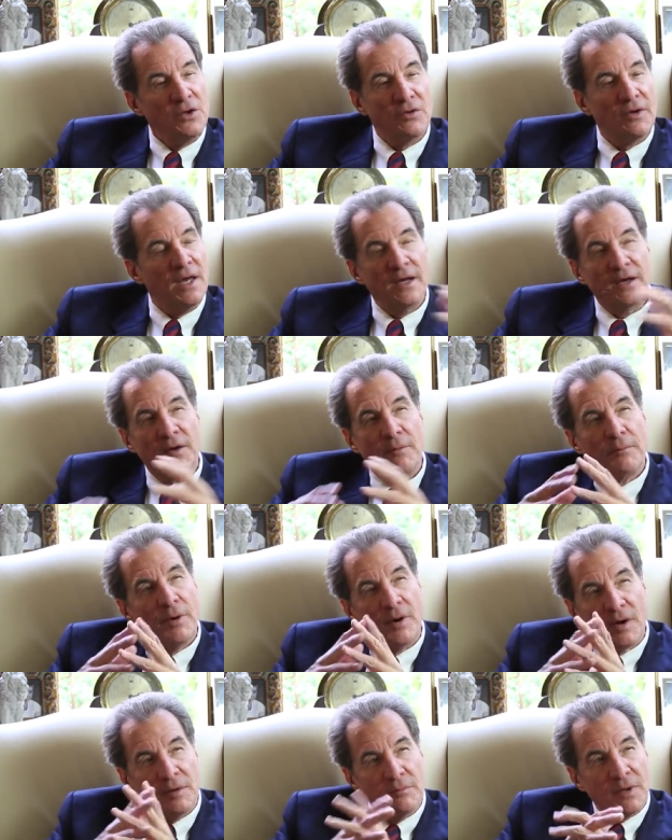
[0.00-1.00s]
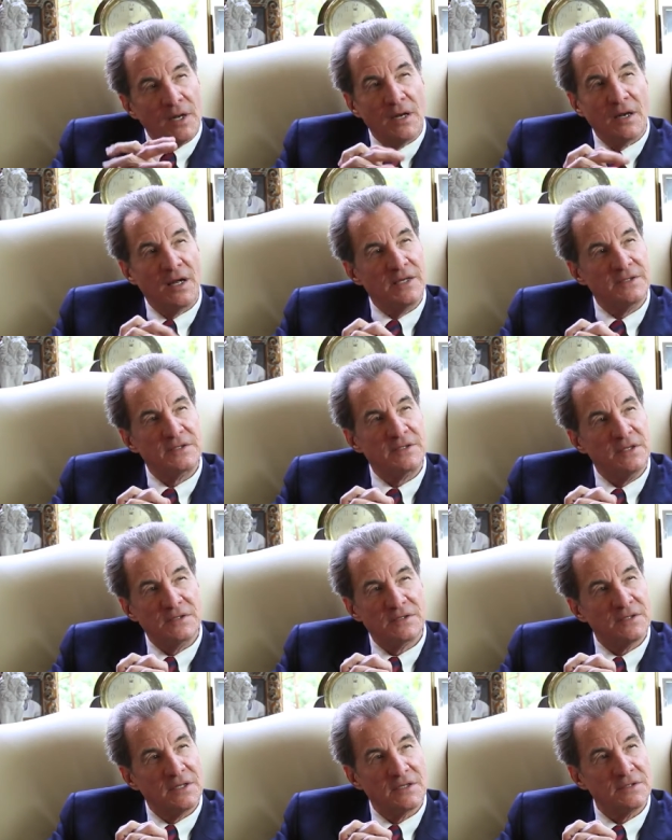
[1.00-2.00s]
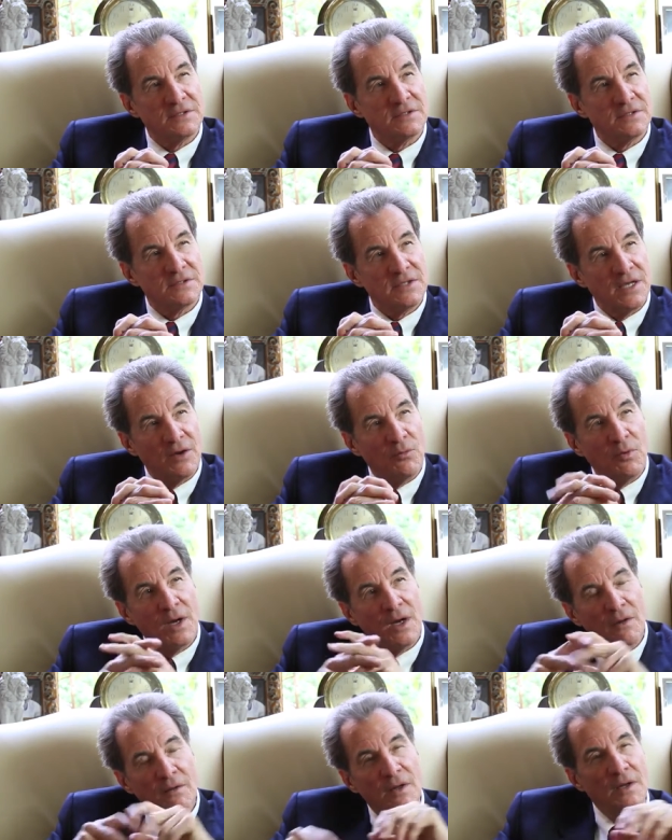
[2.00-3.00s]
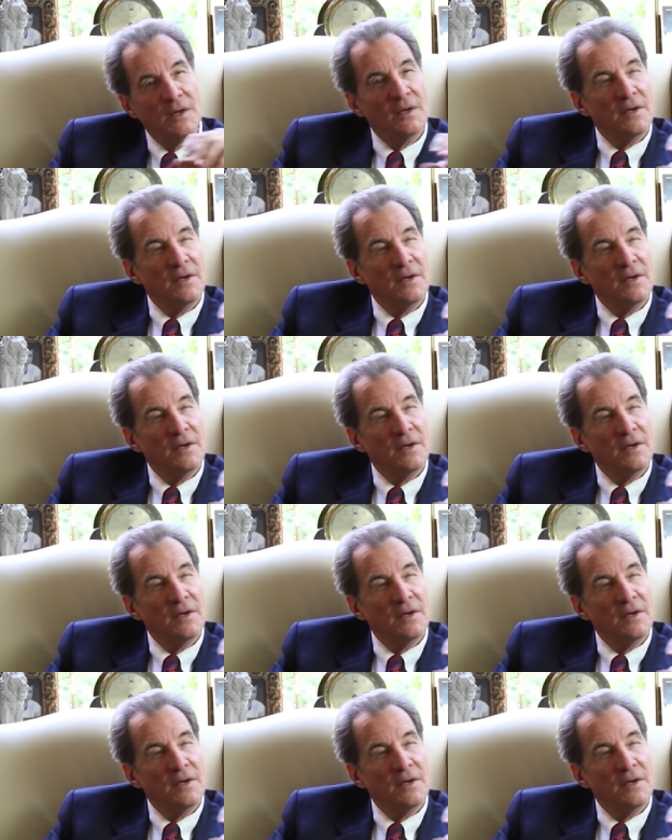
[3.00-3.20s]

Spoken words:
You can't compartmentalize these things and say, well,